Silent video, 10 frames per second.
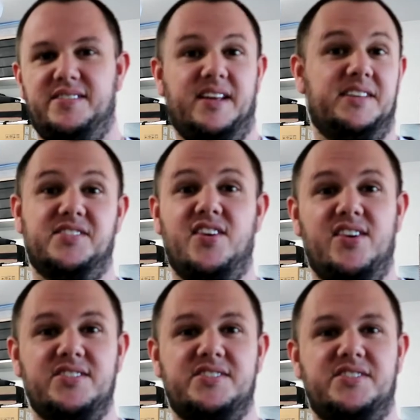
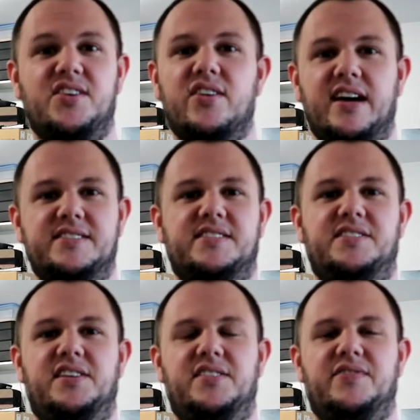exhaust, just all kinds of
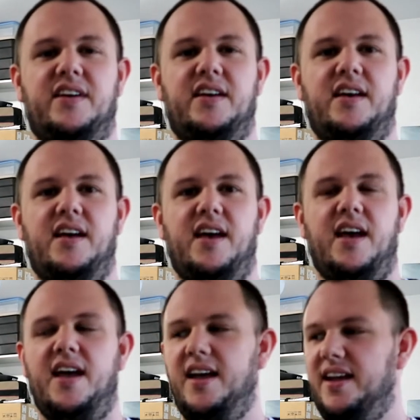stuff.
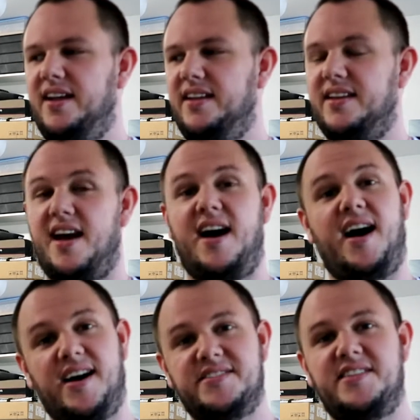And
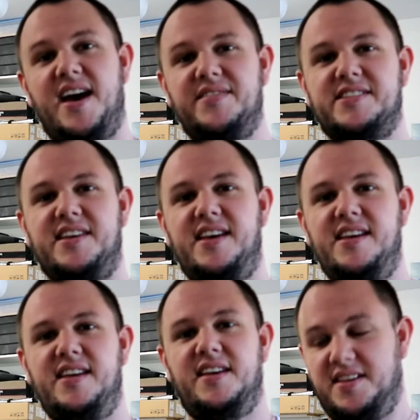honestly, I have to
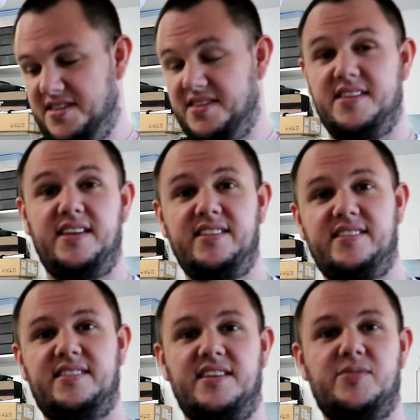say,
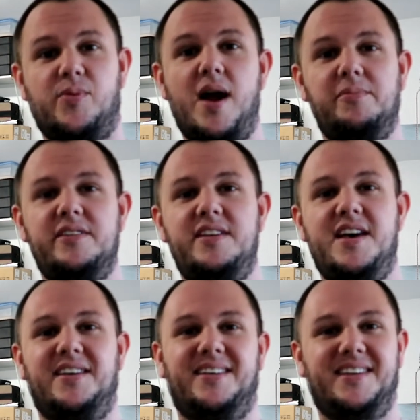this is
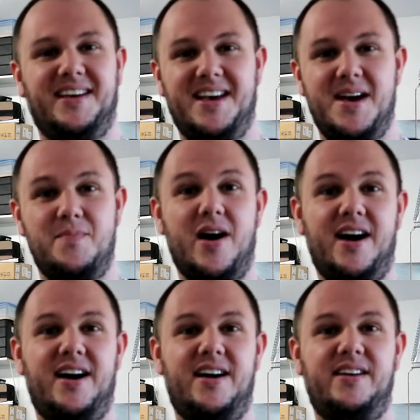probably
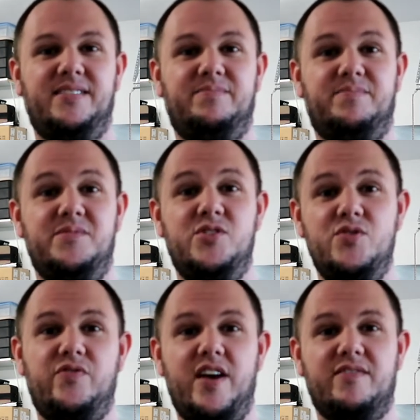my
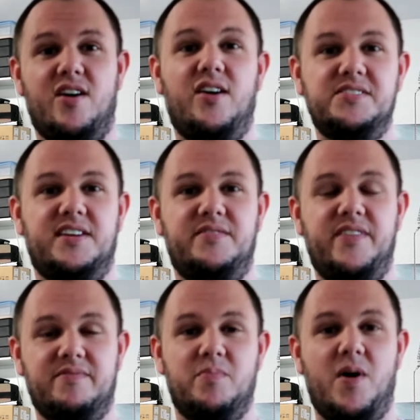new favorite, all-time
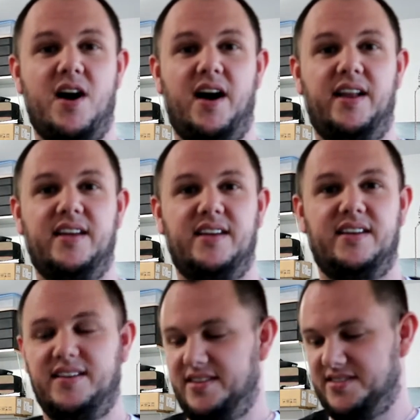favorite mod.
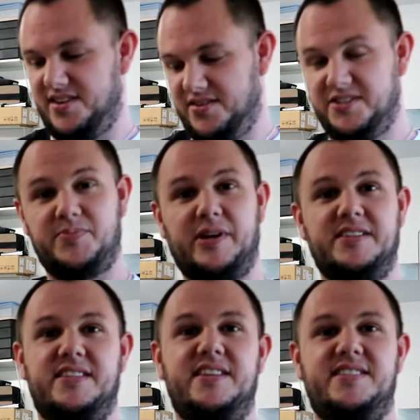So just
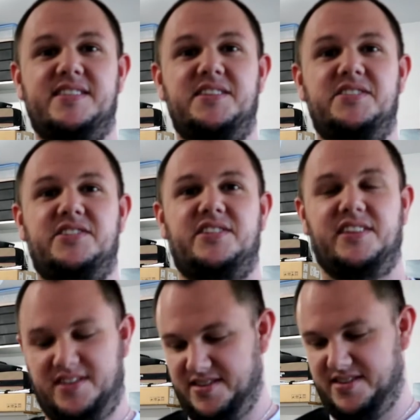because it is such,
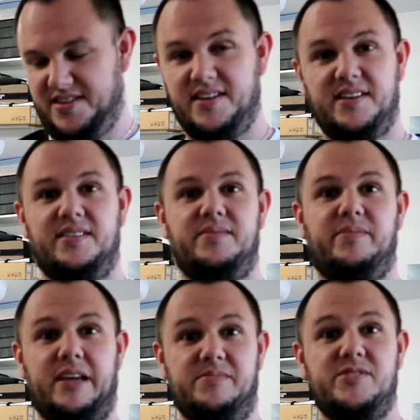
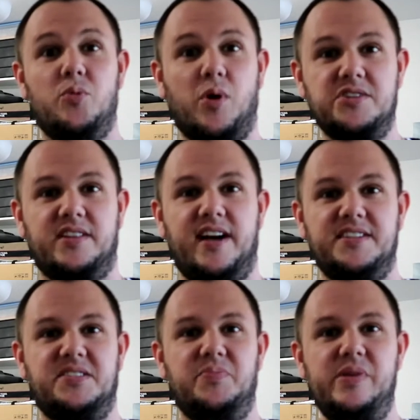like, so
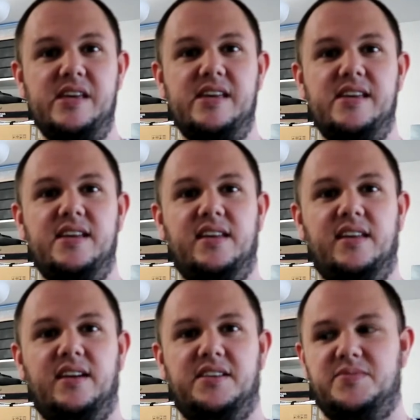personalized to me,
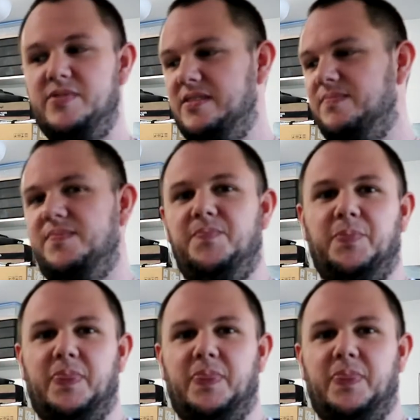because I mean,